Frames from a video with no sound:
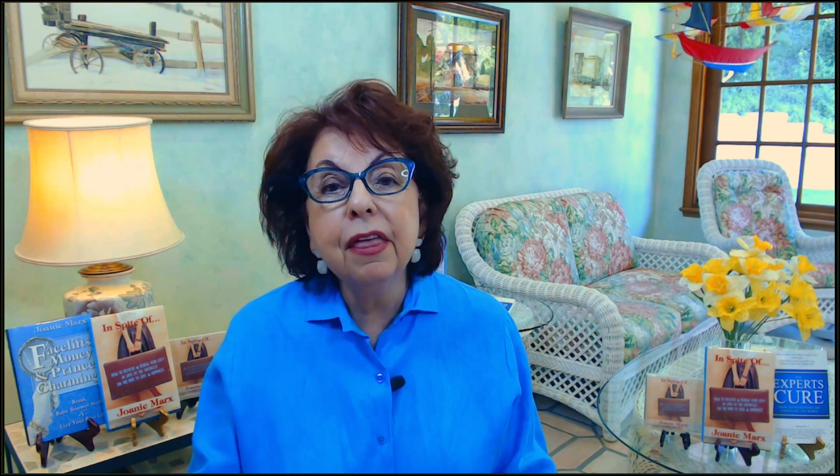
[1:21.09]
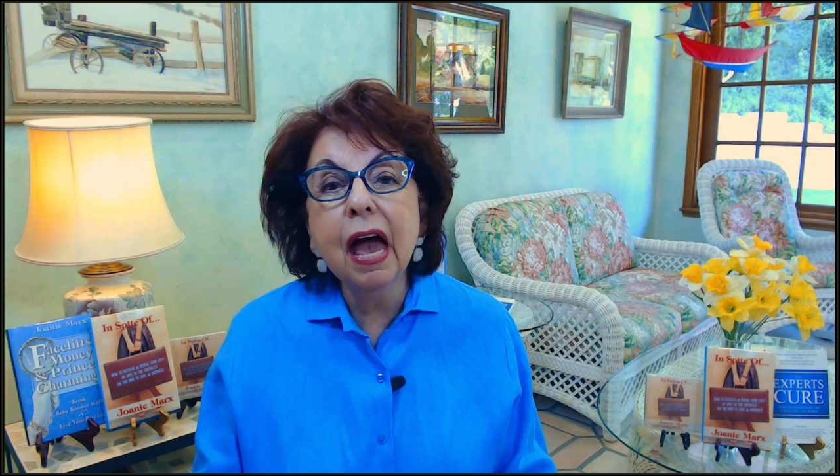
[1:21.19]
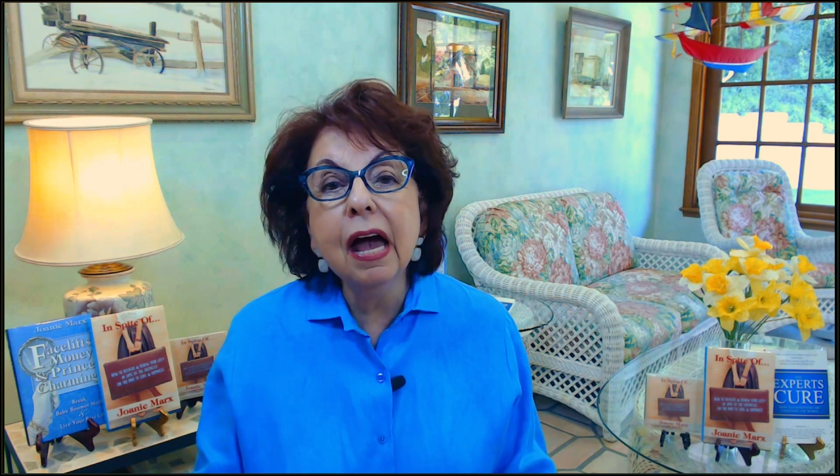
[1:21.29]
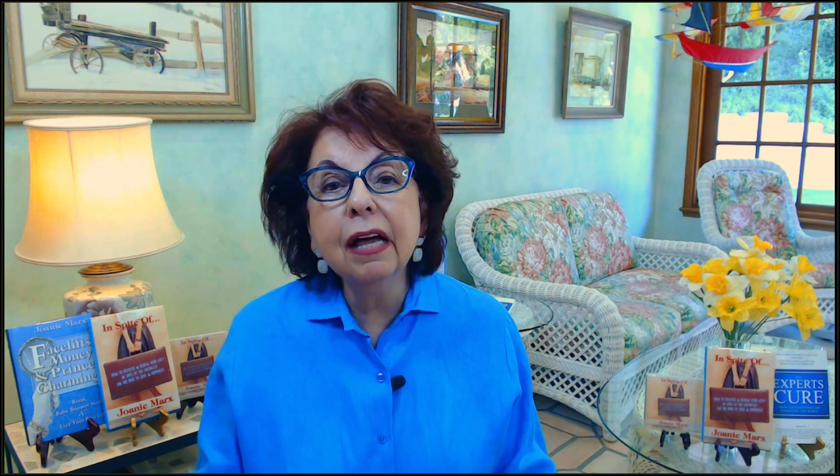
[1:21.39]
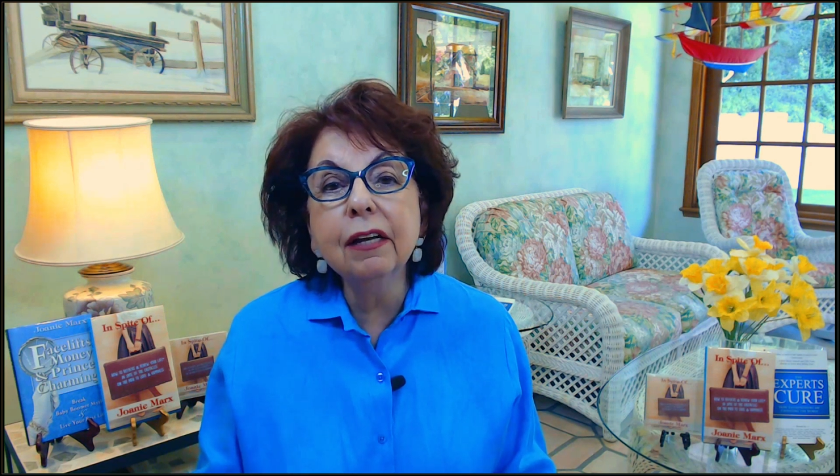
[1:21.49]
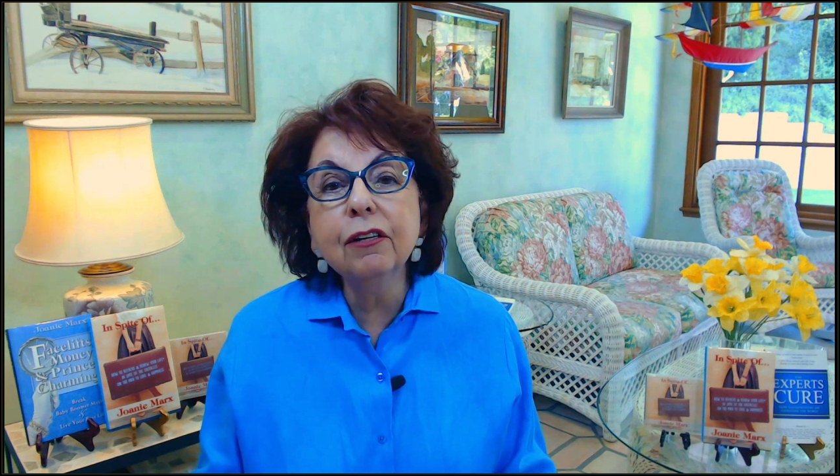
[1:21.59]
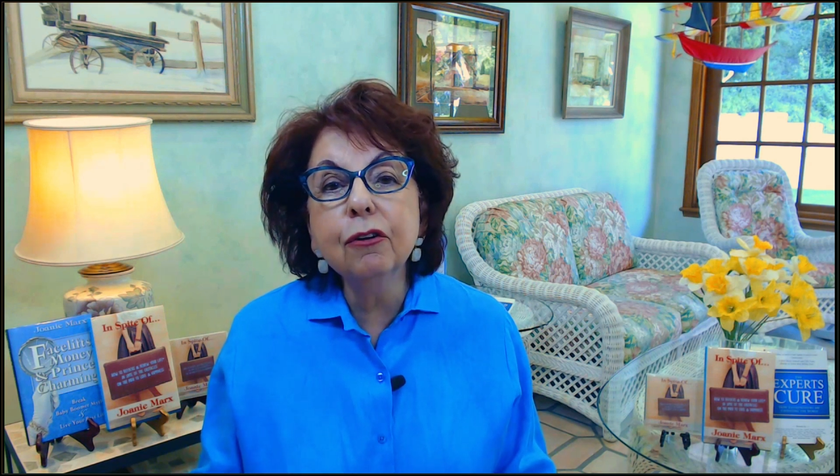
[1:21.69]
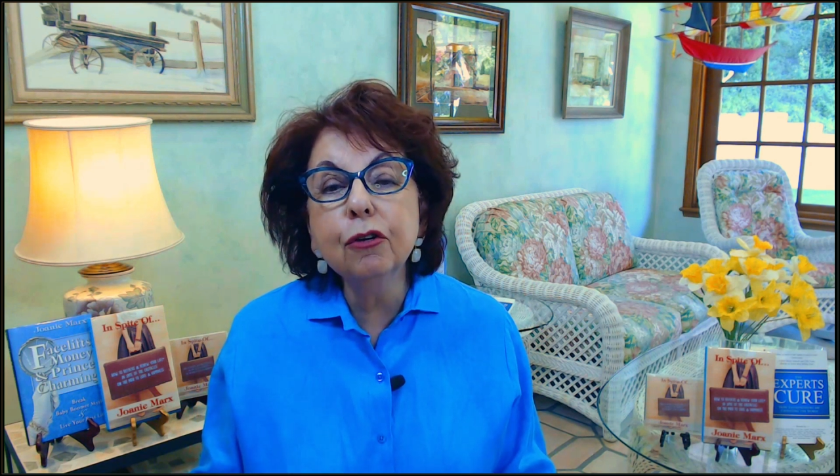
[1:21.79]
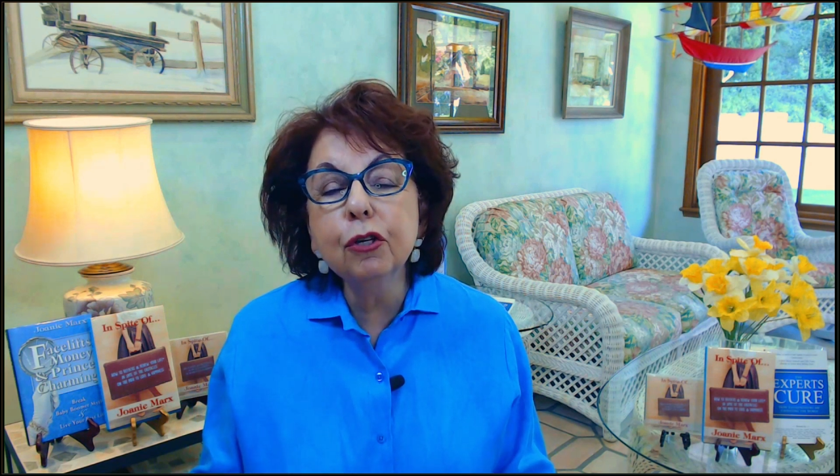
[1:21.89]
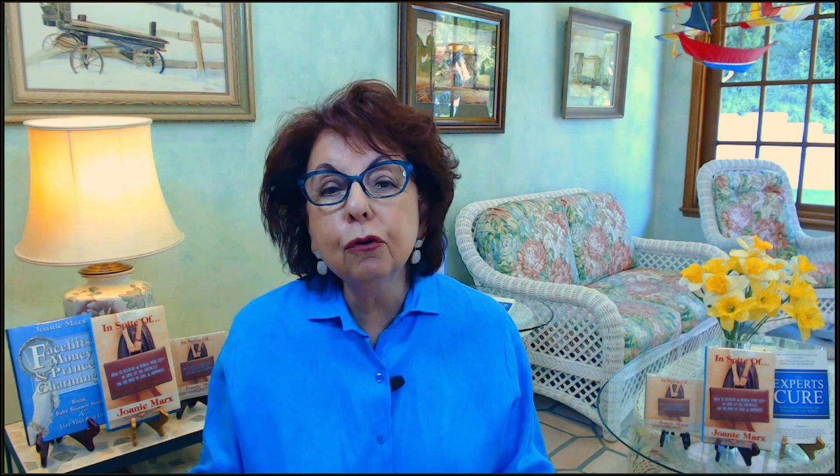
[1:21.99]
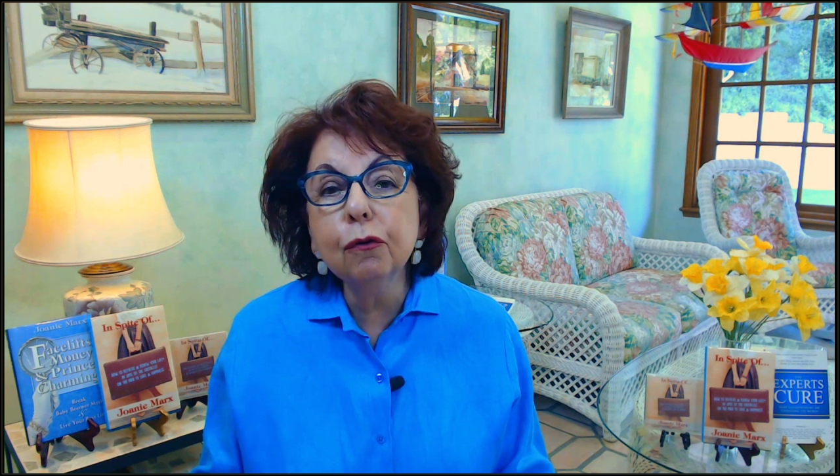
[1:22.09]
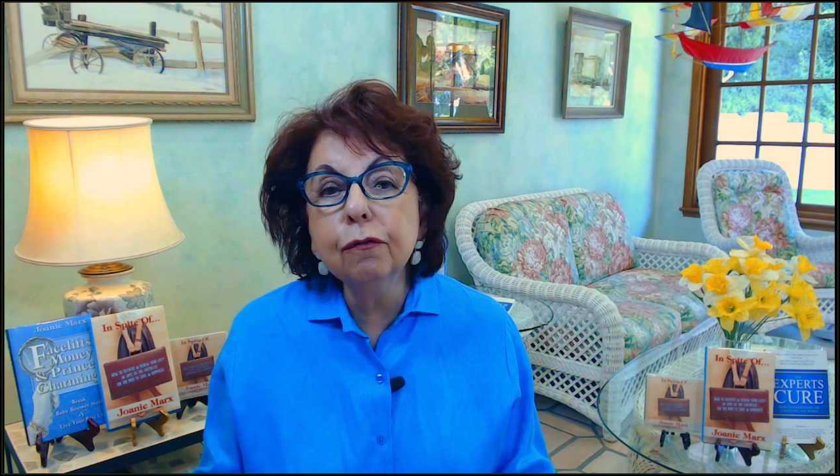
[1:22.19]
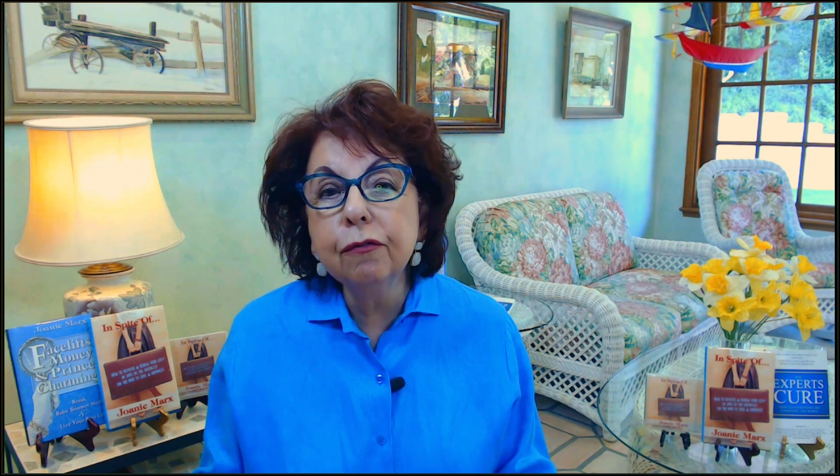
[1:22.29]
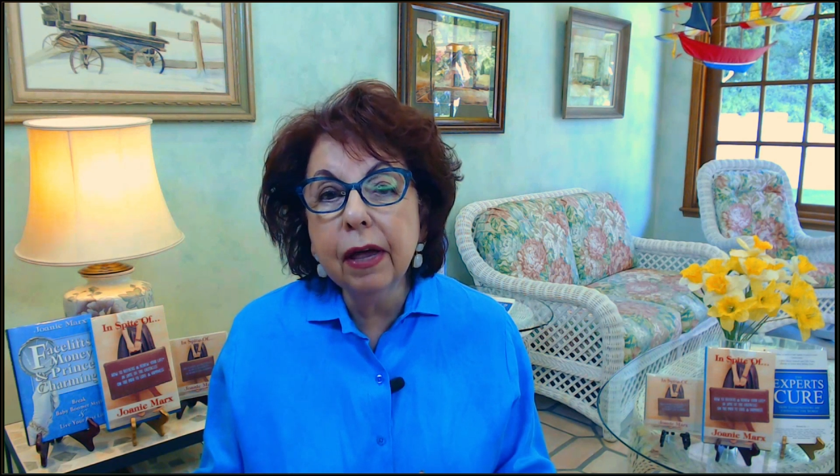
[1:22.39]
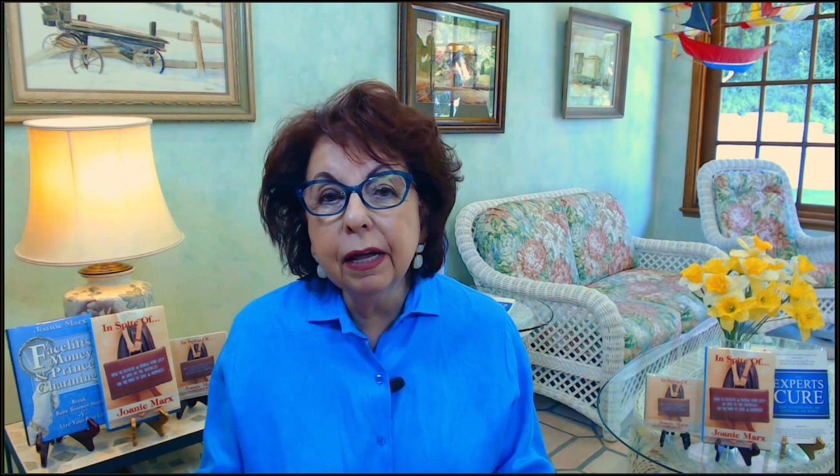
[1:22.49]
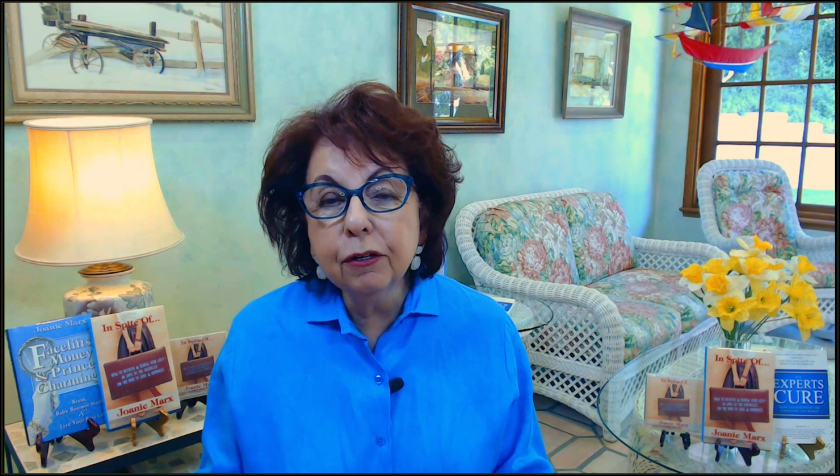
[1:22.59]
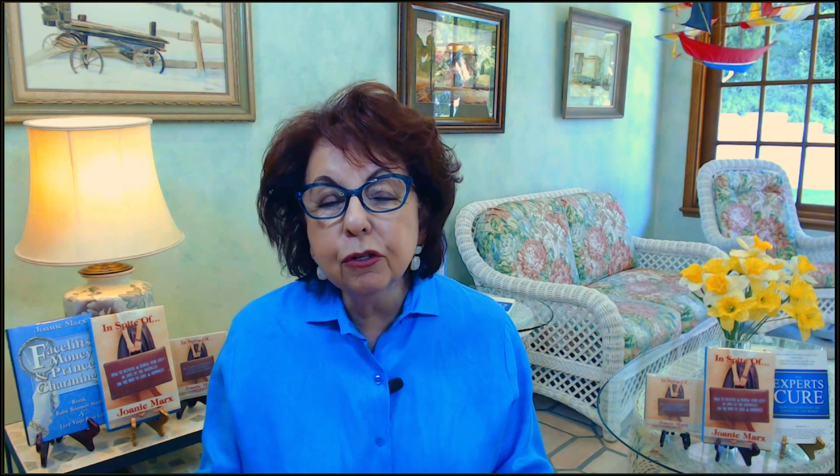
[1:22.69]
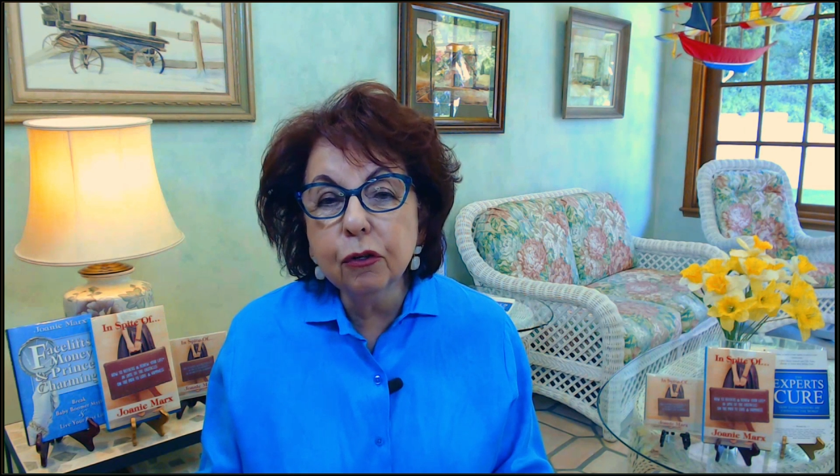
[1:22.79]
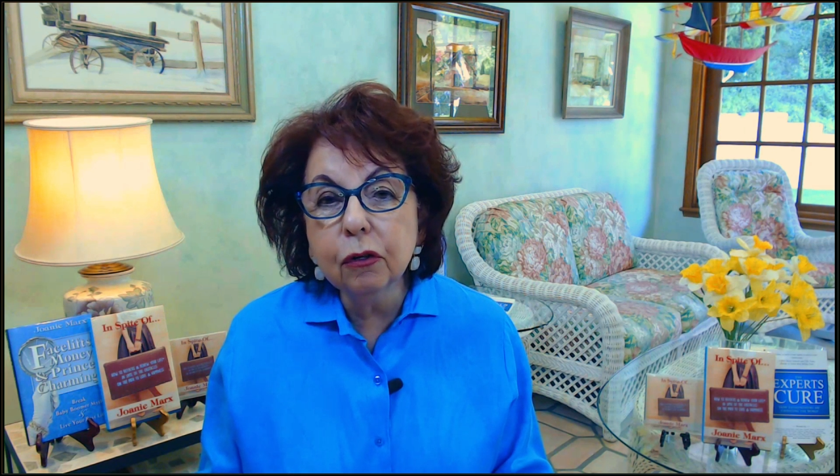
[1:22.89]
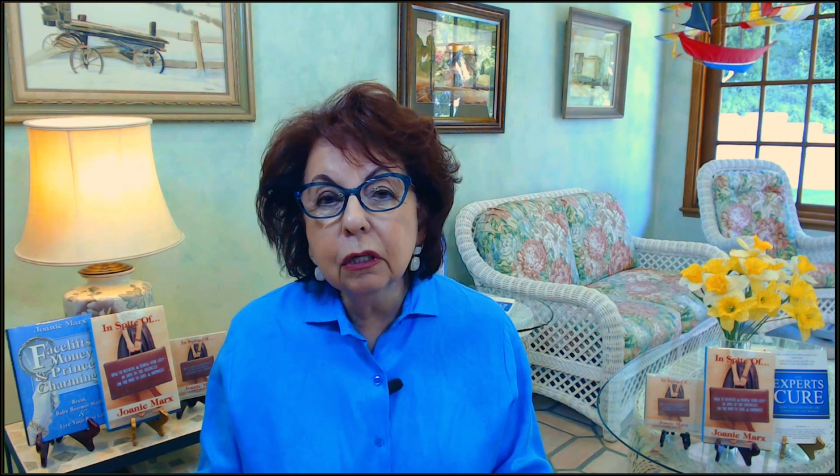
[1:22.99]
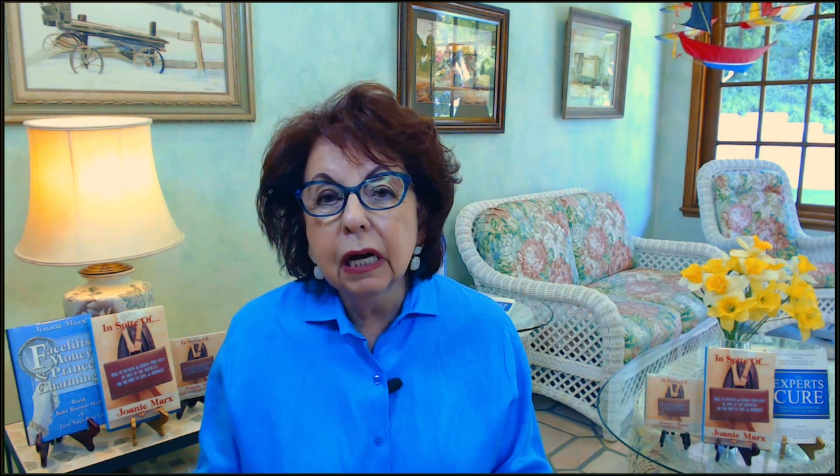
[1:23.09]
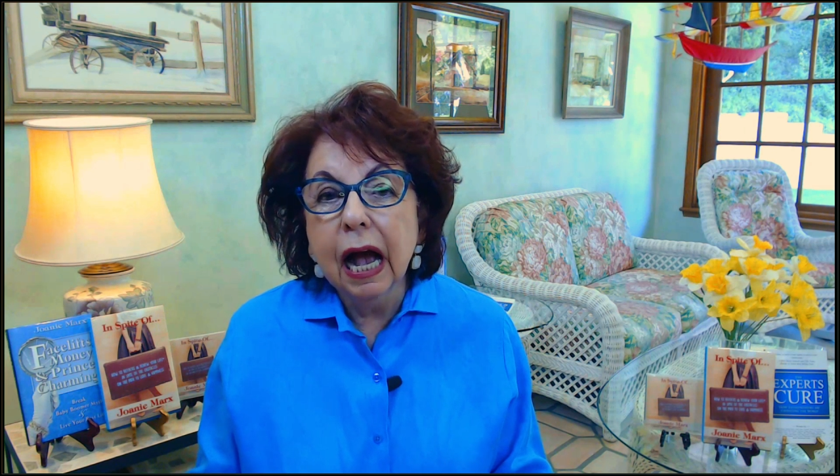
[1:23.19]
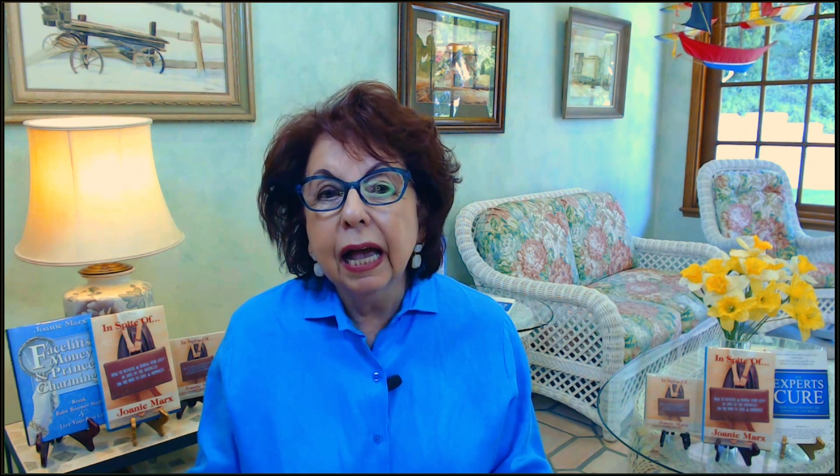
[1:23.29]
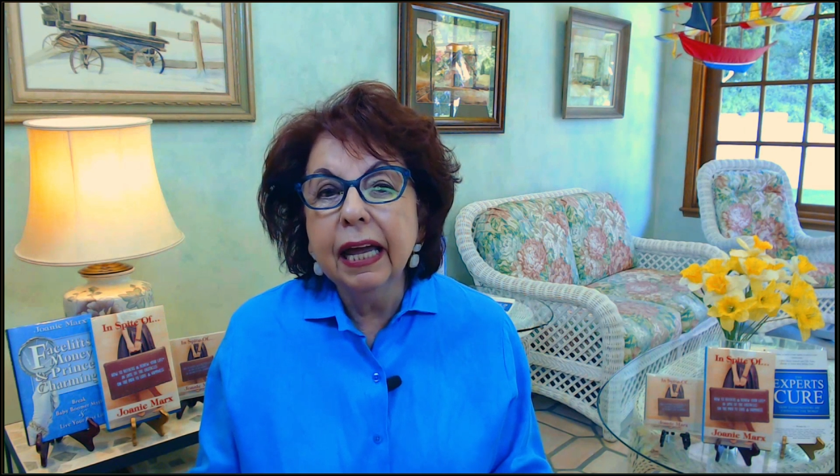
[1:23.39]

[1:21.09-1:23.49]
that your vendor